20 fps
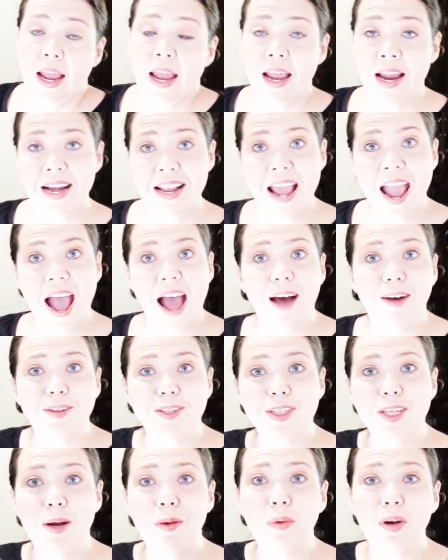Anyhow,
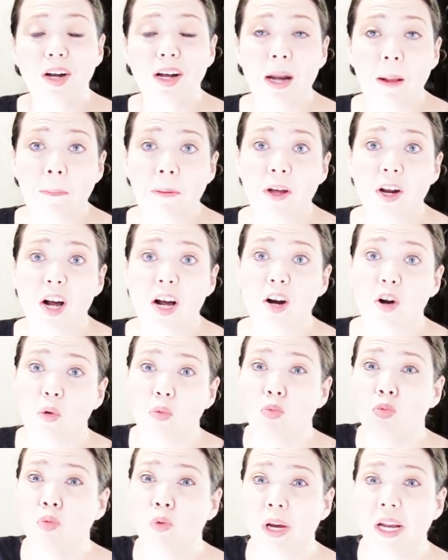so we're going to put on a
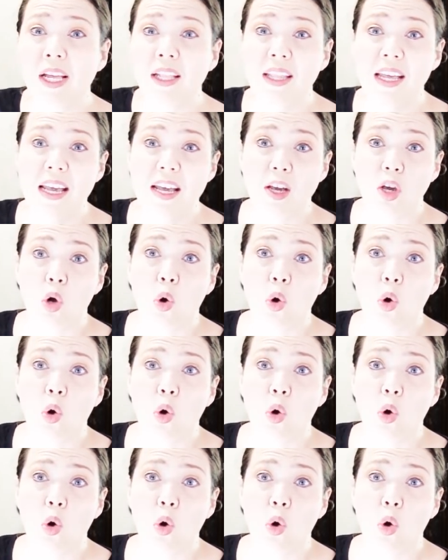really